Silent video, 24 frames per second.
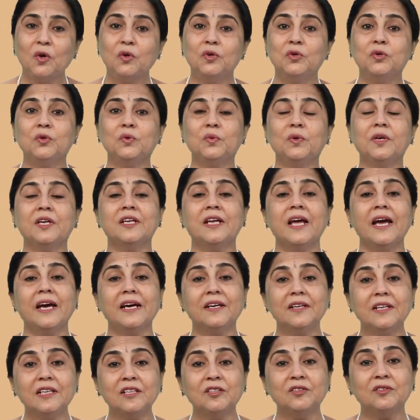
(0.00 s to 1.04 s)
You
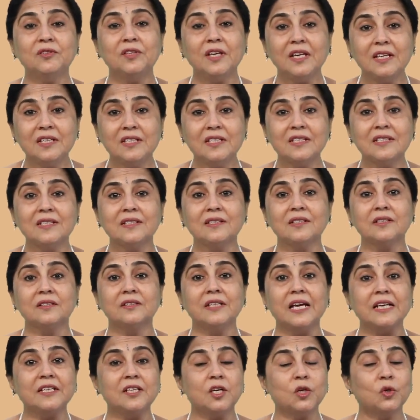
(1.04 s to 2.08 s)
inherit things
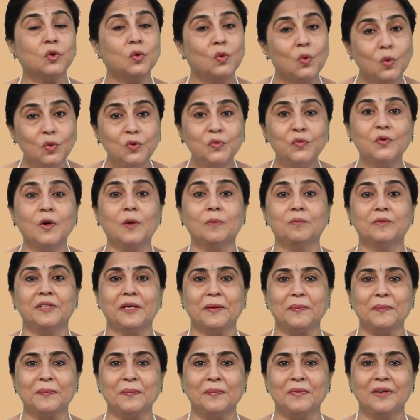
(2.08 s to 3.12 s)
that are good from
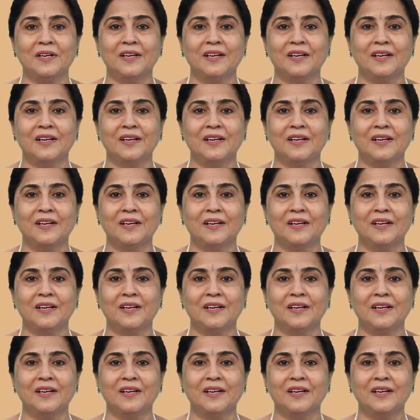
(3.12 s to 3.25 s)
them.